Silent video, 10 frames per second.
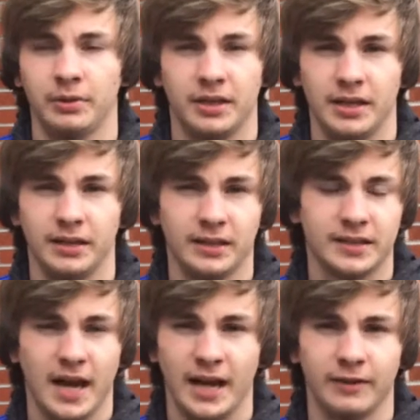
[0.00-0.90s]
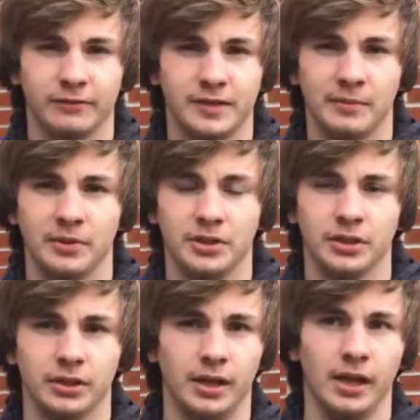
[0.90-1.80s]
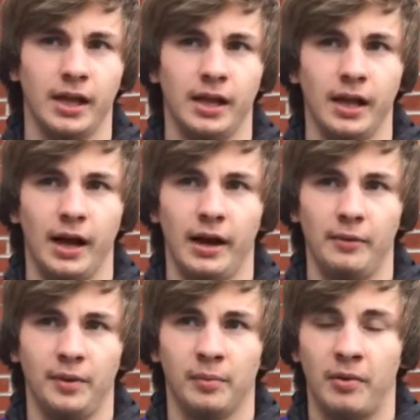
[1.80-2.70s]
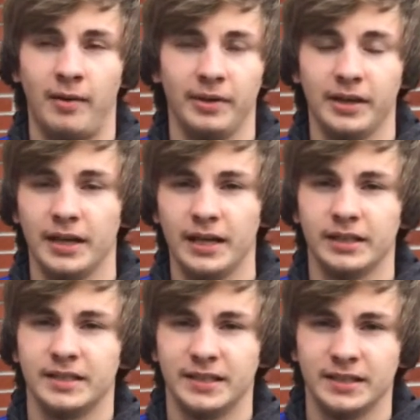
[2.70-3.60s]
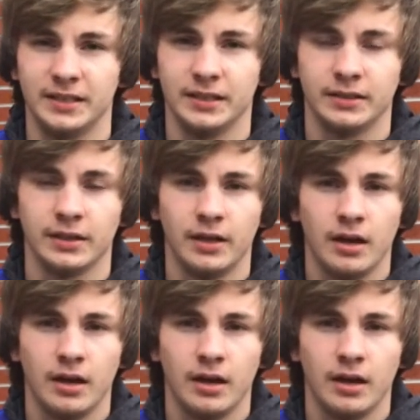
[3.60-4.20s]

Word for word: within this kind of temperature. Uh, we could probably get into 60s.